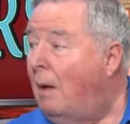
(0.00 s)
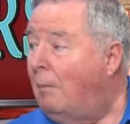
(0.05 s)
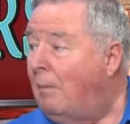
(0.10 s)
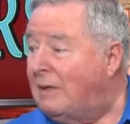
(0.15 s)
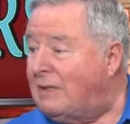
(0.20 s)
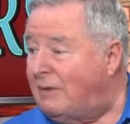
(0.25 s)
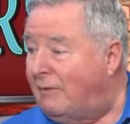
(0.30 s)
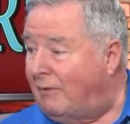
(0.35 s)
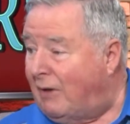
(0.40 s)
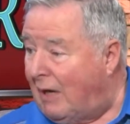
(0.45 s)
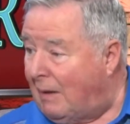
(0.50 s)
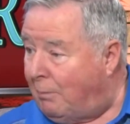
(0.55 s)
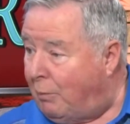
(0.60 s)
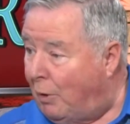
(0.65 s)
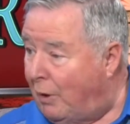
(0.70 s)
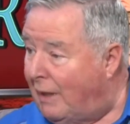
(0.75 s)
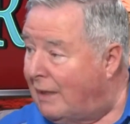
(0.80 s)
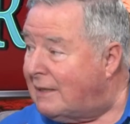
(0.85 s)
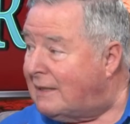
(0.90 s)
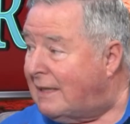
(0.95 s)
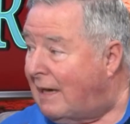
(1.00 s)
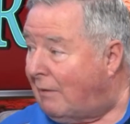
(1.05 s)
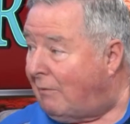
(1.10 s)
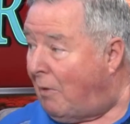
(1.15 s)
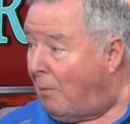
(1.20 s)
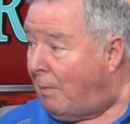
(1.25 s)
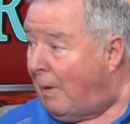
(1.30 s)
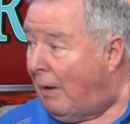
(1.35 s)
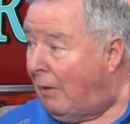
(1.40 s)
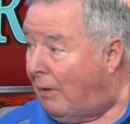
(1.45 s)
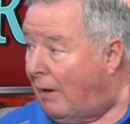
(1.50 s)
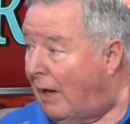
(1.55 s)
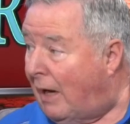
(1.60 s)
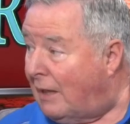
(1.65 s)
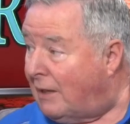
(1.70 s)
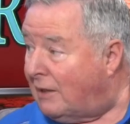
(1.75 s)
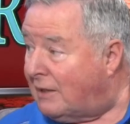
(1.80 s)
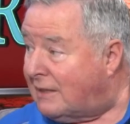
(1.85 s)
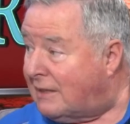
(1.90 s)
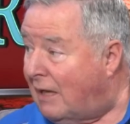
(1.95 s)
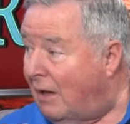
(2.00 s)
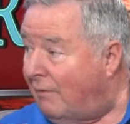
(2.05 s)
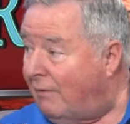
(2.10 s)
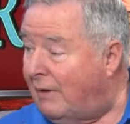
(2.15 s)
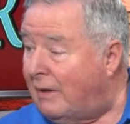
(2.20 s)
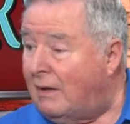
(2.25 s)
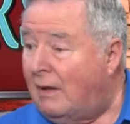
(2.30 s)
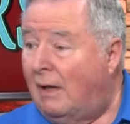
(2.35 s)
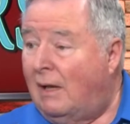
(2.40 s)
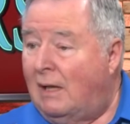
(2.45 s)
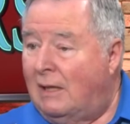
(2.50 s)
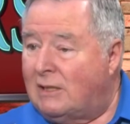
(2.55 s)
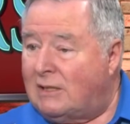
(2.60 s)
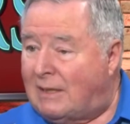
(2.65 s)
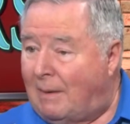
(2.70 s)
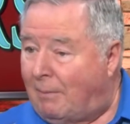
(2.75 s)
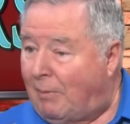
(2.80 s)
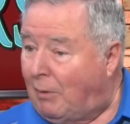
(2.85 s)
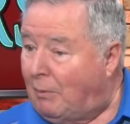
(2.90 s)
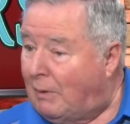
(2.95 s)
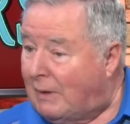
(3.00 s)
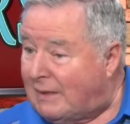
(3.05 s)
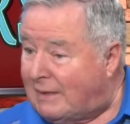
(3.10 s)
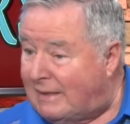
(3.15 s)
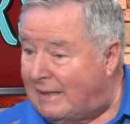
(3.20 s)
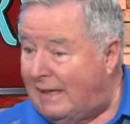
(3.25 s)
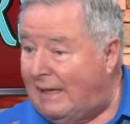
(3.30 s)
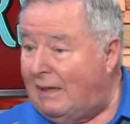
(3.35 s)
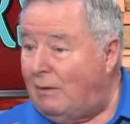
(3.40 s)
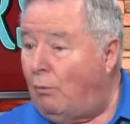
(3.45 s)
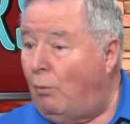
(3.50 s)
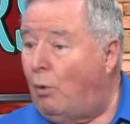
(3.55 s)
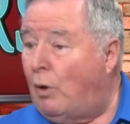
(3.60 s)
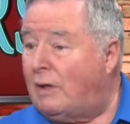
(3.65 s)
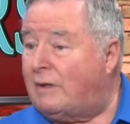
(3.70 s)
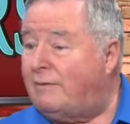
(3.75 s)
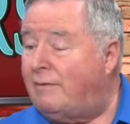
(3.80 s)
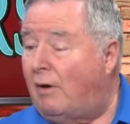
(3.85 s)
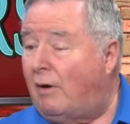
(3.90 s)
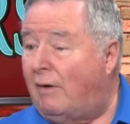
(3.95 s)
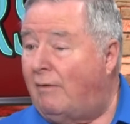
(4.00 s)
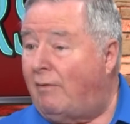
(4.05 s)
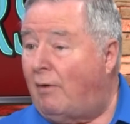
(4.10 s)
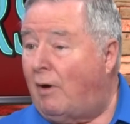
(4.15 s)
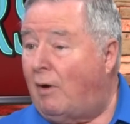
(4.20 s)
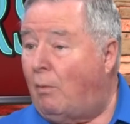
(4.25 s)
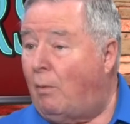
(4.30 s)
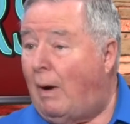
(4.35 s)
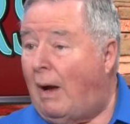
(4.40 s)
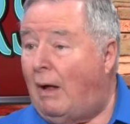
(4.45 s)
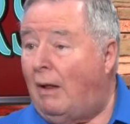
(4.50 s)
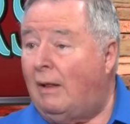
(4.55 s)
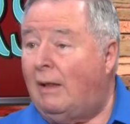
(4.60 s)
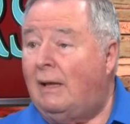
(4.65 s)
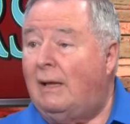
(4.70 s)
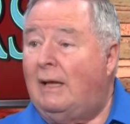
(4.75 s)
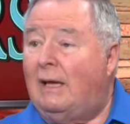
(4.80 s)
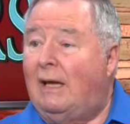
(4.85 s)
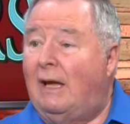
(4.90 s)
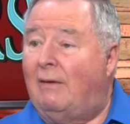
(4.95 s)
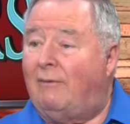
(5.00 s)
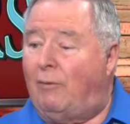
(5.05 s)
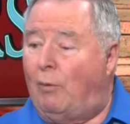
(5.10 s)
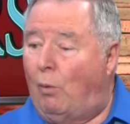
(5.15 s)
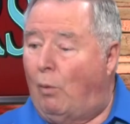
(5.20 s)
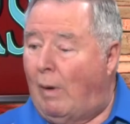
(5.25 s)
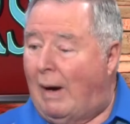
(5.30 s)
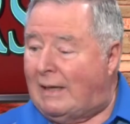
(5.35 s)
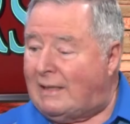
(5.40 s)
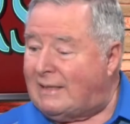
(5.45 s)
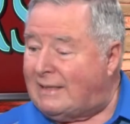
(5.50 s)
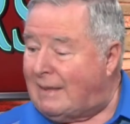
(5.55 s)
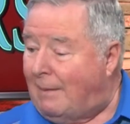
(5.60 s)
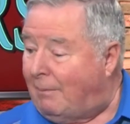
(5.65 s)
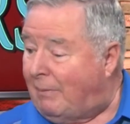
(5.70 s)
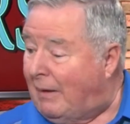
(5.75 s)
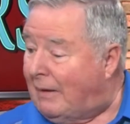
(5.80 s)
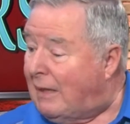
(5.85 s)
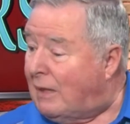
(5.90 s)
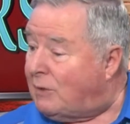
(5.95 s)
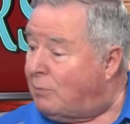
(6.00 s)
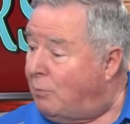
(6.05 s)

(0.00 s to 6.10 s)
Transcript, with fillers: But you've got to put insect repellent on yourself, and something with DEET works very very well if you want something that's